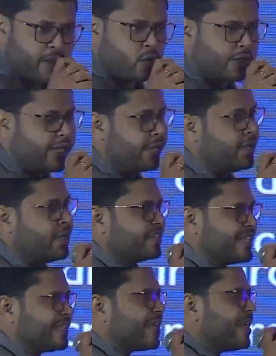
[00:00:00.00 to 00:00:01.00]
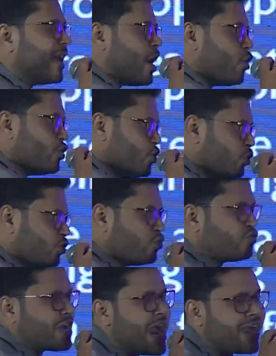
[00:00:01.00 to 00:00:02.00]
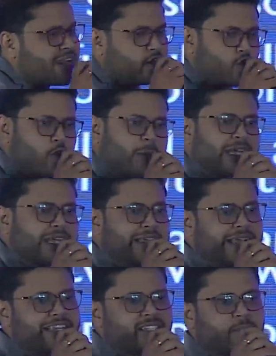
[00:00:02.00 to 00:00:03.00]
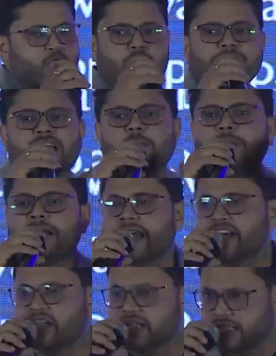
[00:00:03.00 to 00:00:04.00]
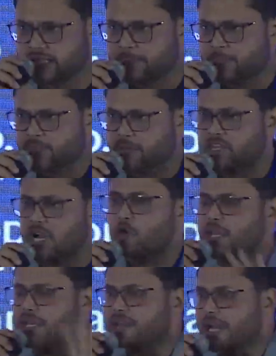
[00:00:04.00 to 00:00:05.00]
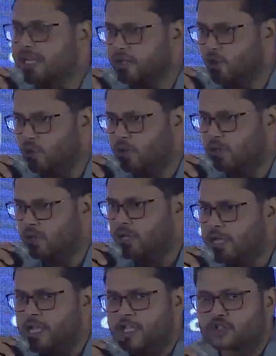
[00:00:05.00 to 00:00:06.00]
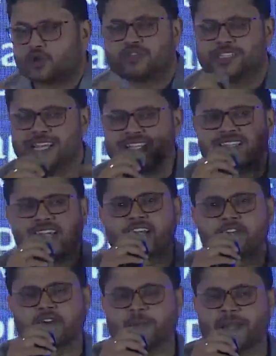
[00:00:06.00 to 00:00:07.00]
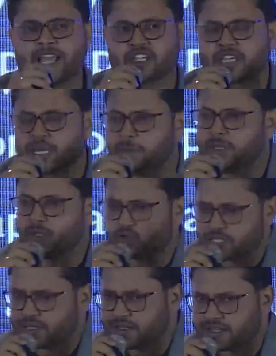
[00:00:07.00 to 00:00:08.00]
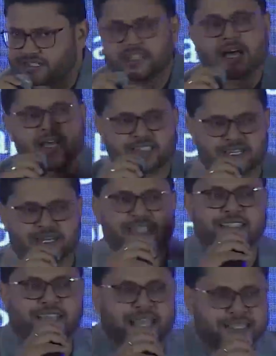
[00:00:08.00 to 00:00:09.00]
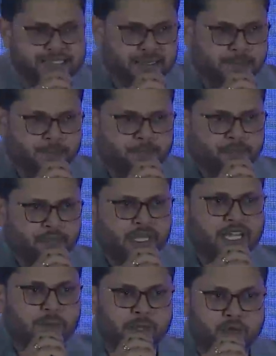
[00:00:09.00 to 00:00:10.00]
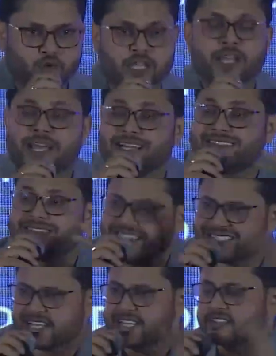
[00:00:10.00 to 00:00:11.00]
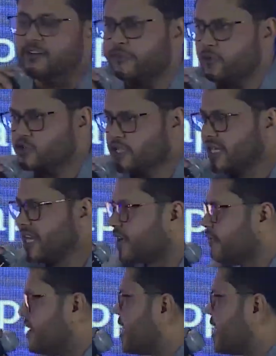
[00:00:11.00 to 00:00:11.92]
okay, that can allow you to drag and drop and create some quick applications without any writing code. So these kind of applications can be used in industry. The answer is yes, they can be used, and this is a future like we